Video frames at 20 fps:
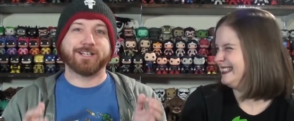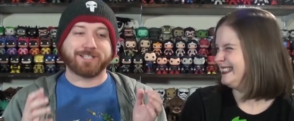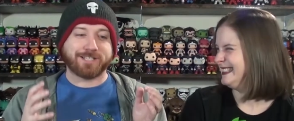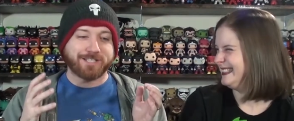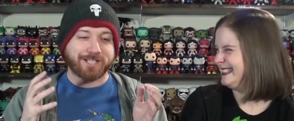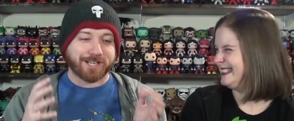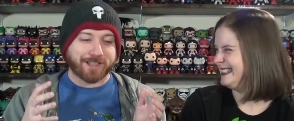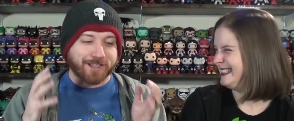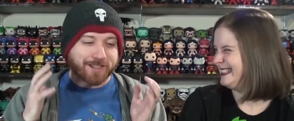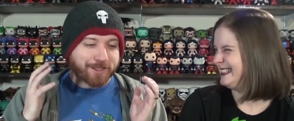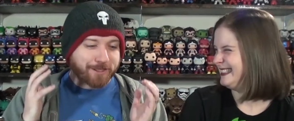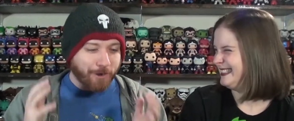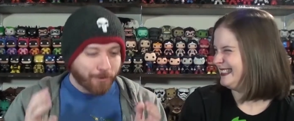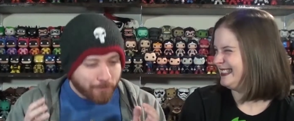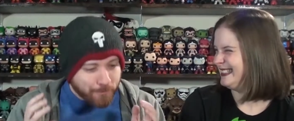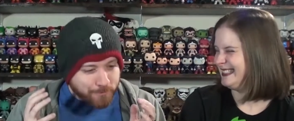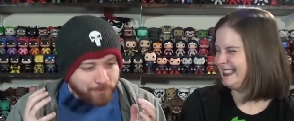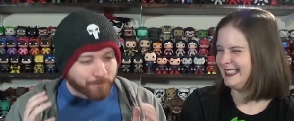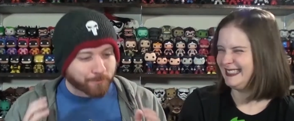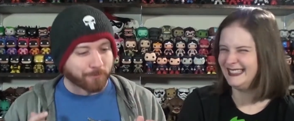Speaker 1: It's just
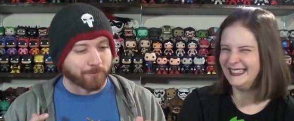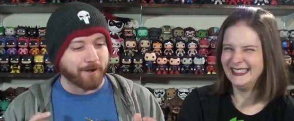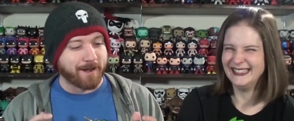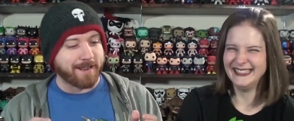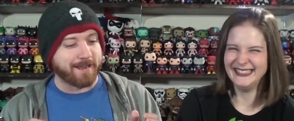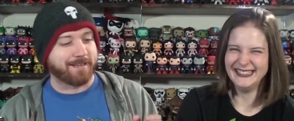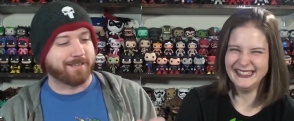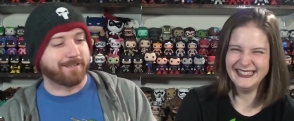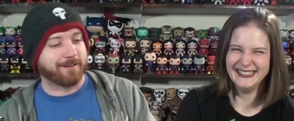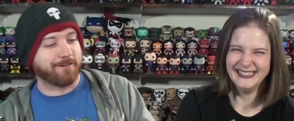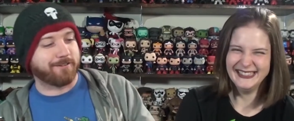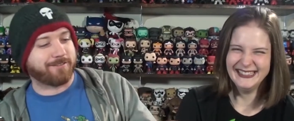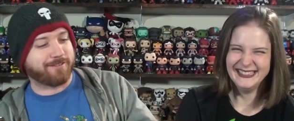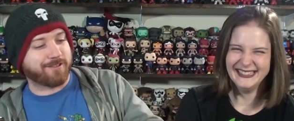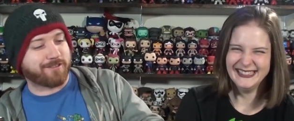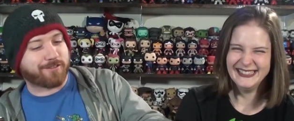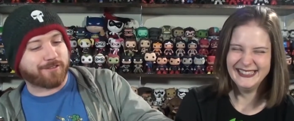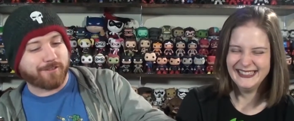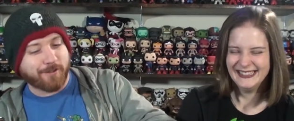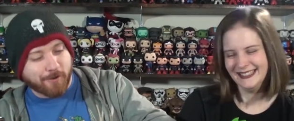so great. There's
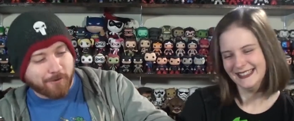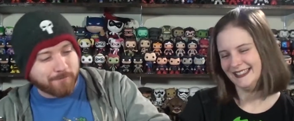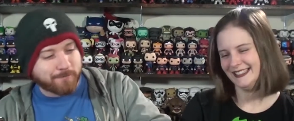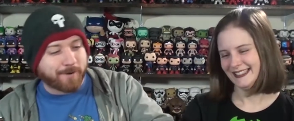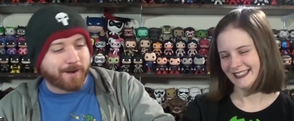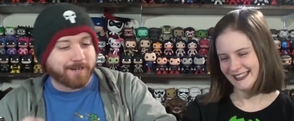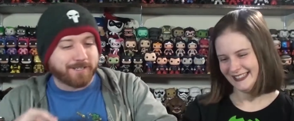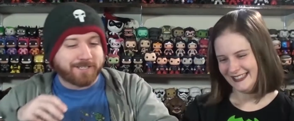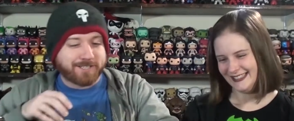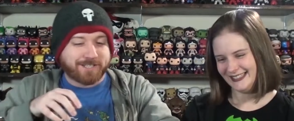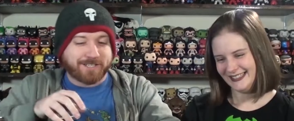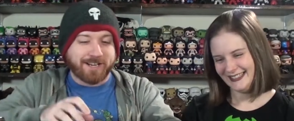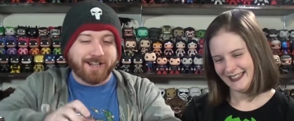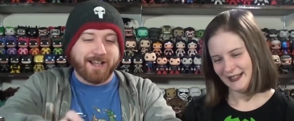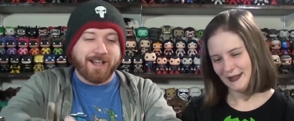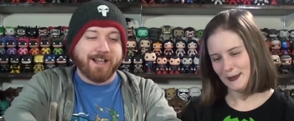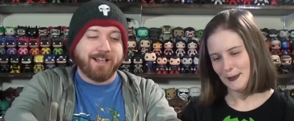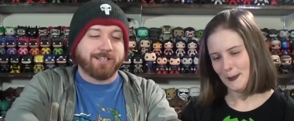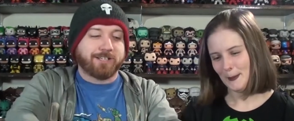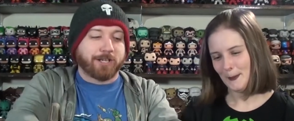just so much
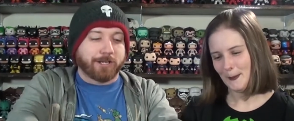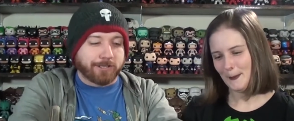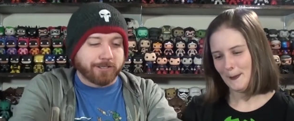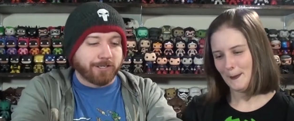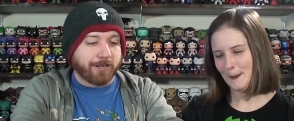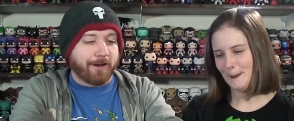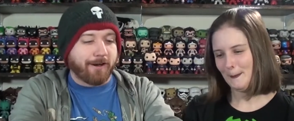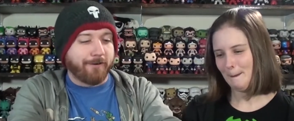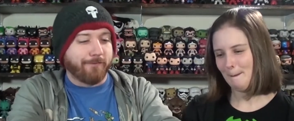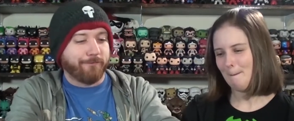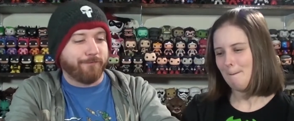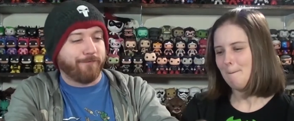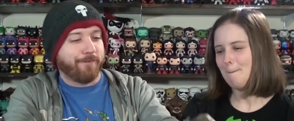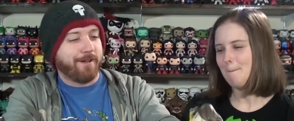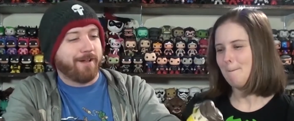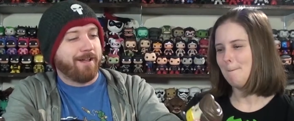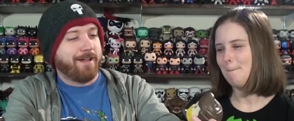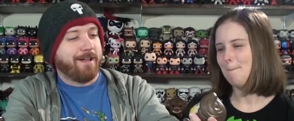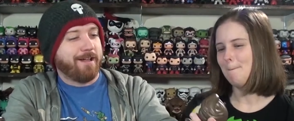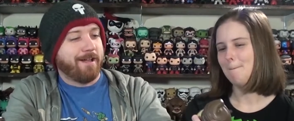to love
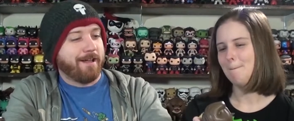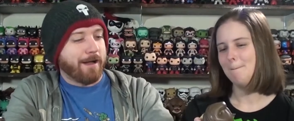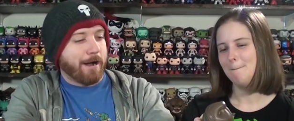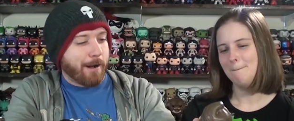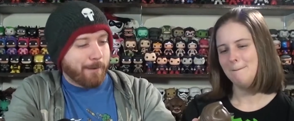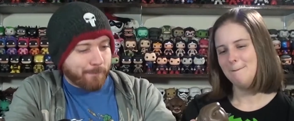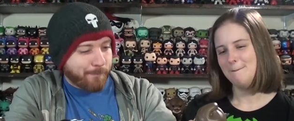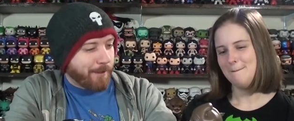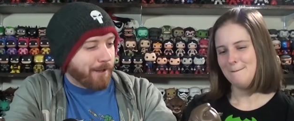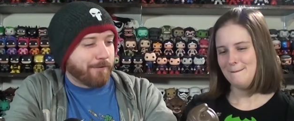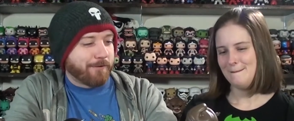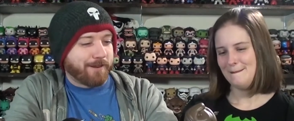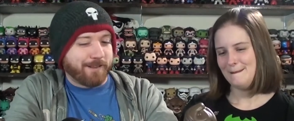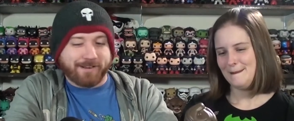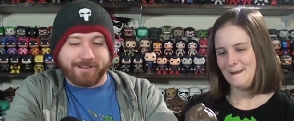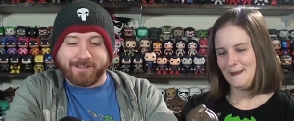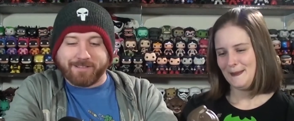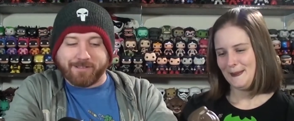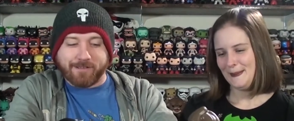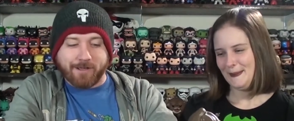about
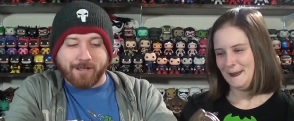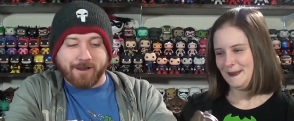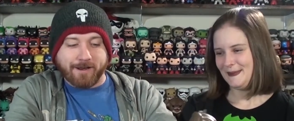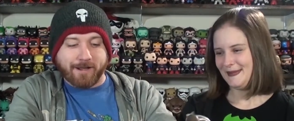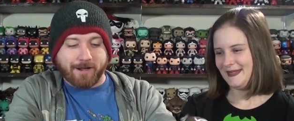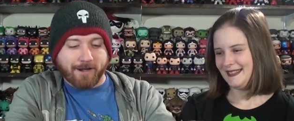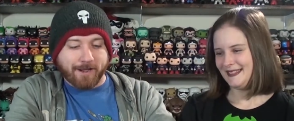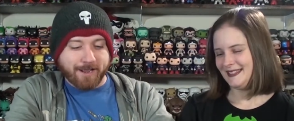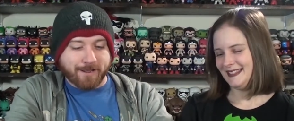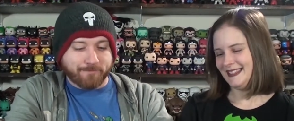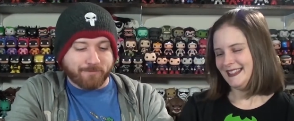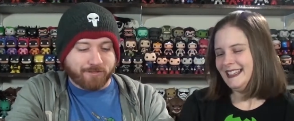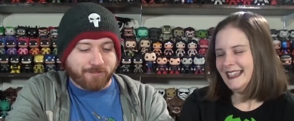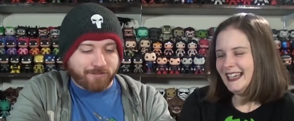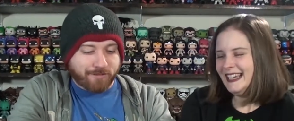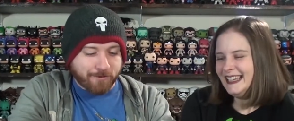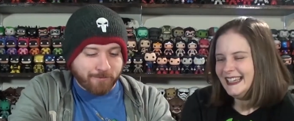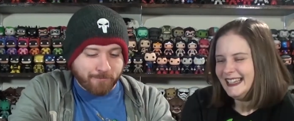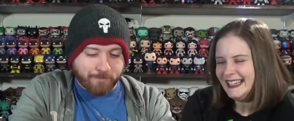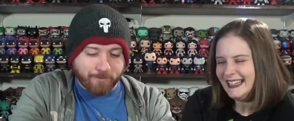it, and I am
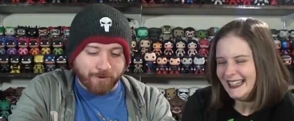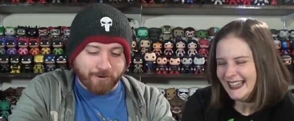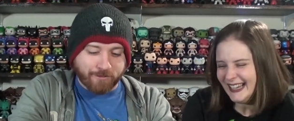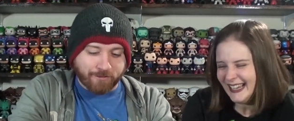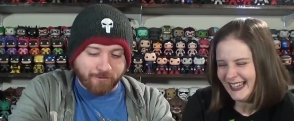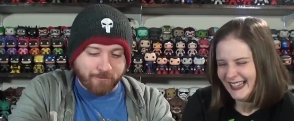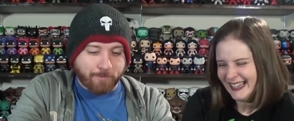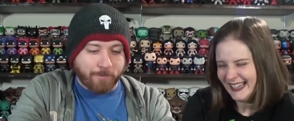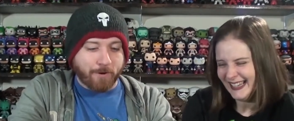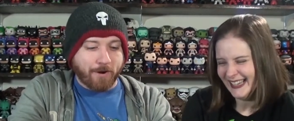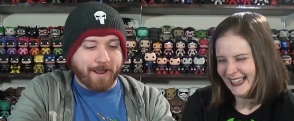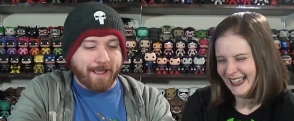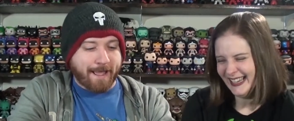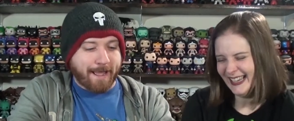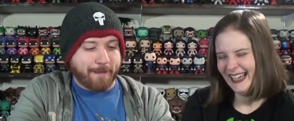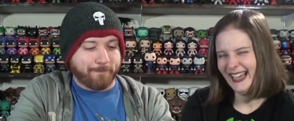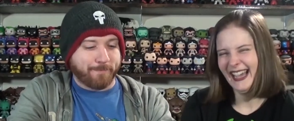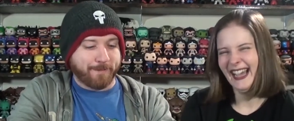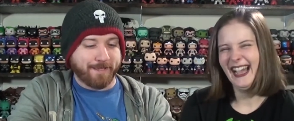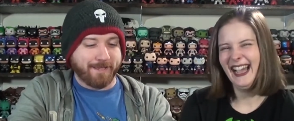super super
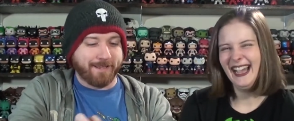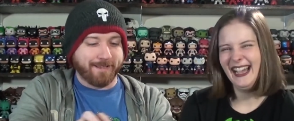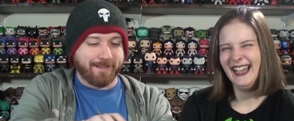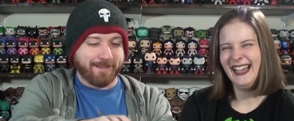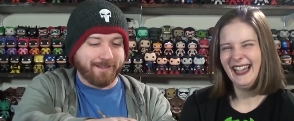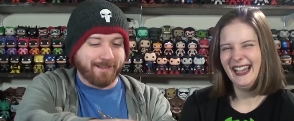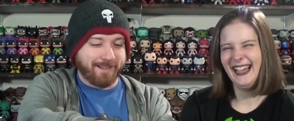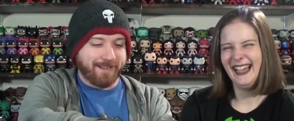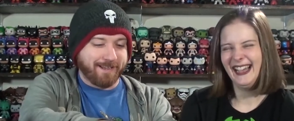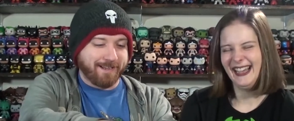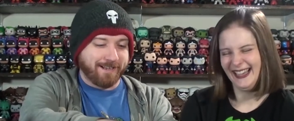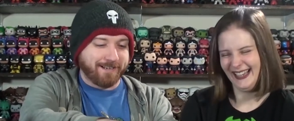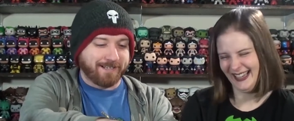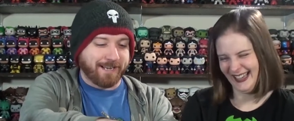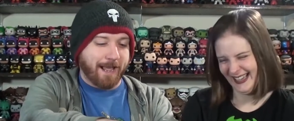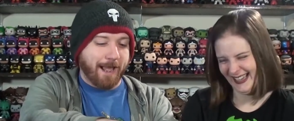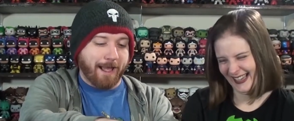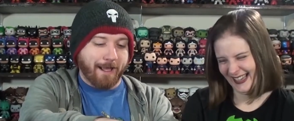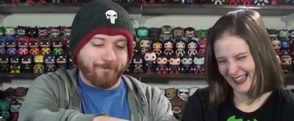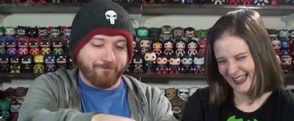happy
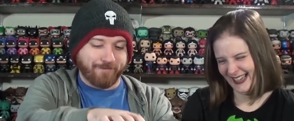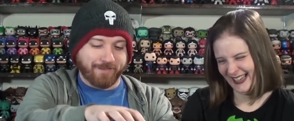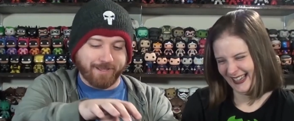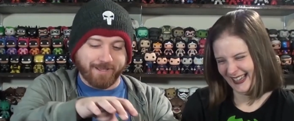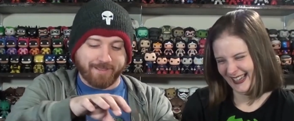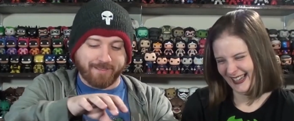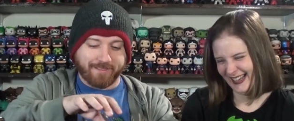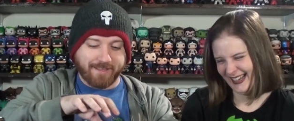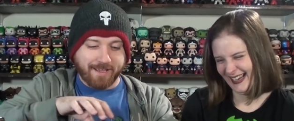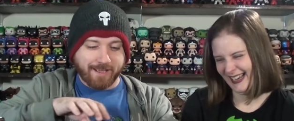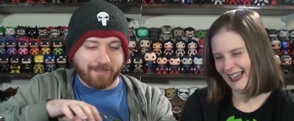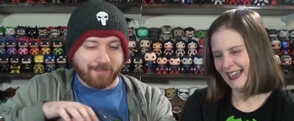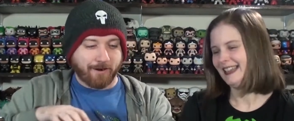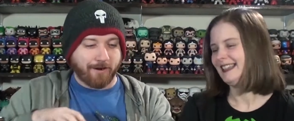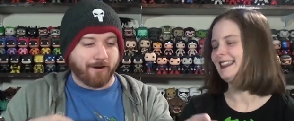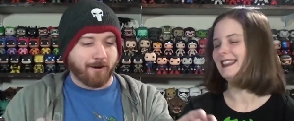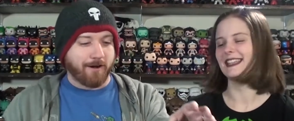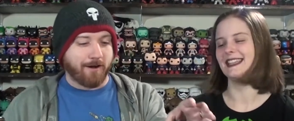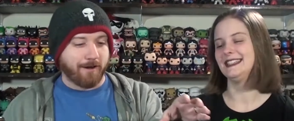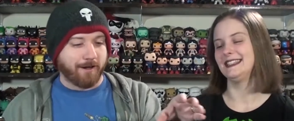to have these. These are this